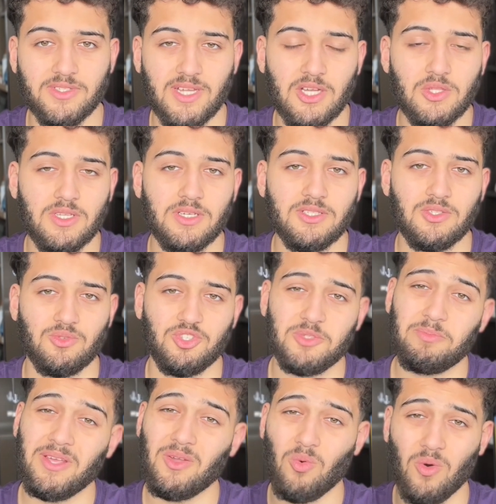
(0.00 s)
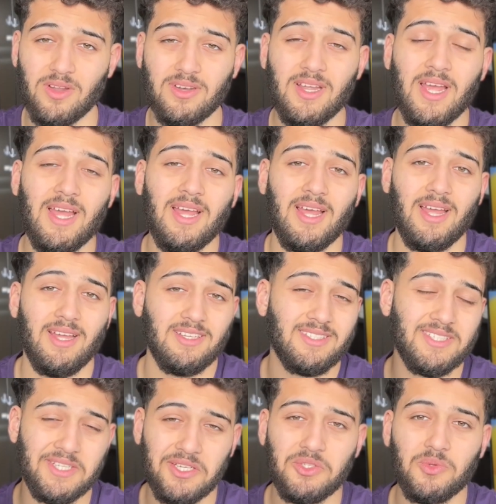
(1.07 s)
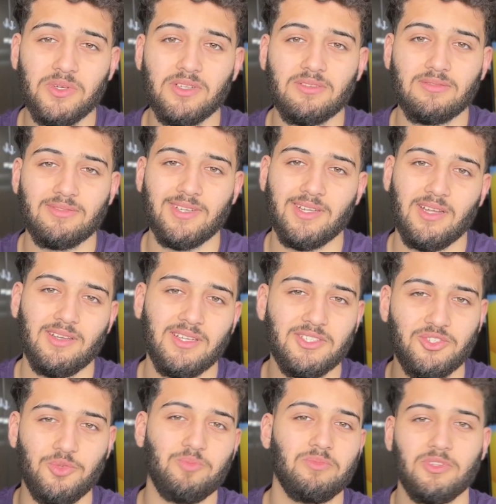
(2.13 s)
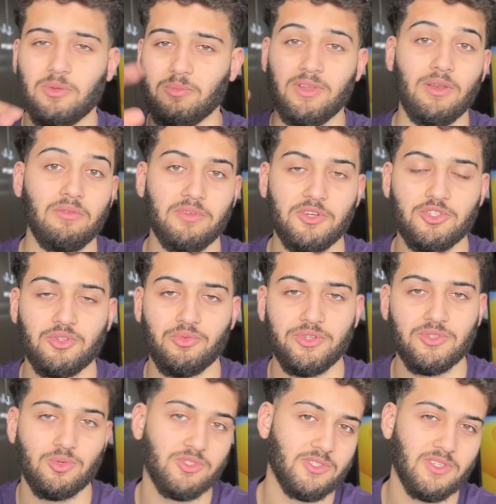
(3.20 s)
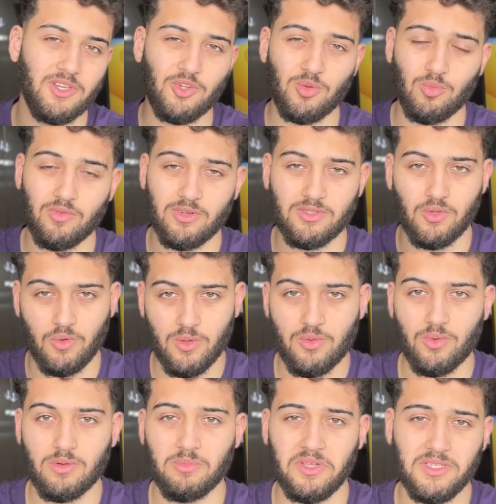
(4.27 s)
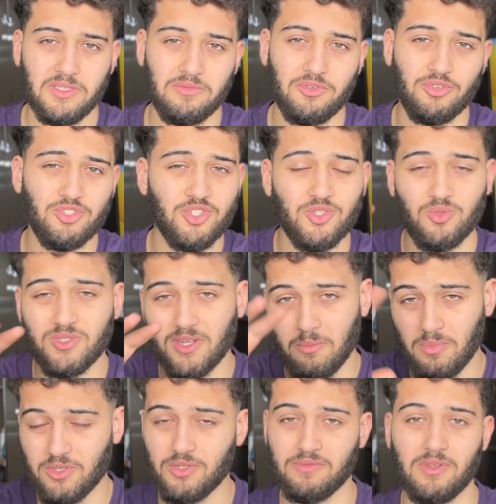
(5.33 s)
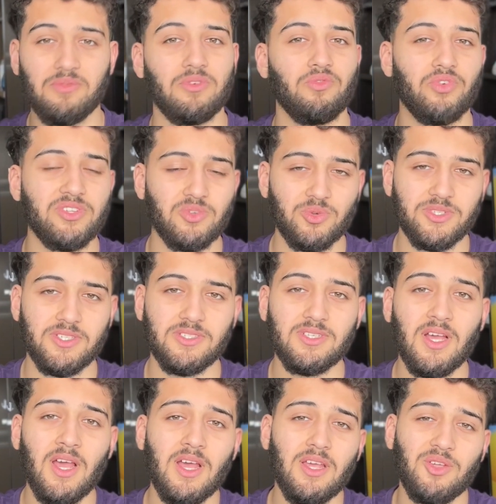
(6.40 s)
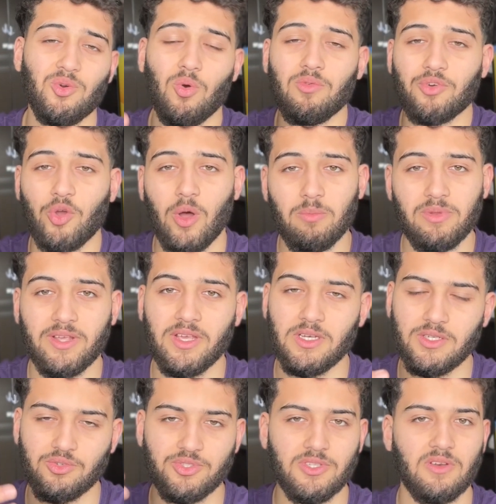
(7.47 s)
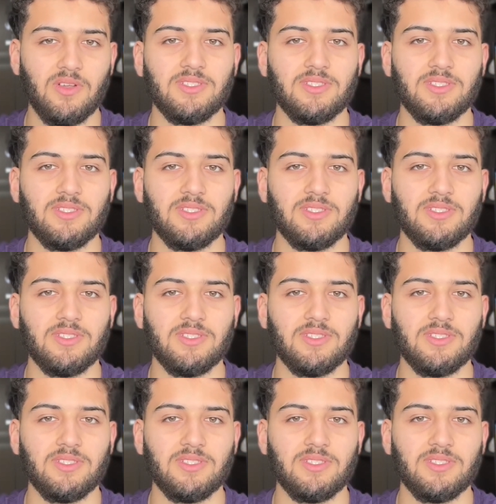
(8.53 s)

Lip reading: out there, so just pick one and stick to it. Unless you completely finish the resources, then you can move on to another one, because if you're just using a bunch of different resources, you're overcomplicating your studying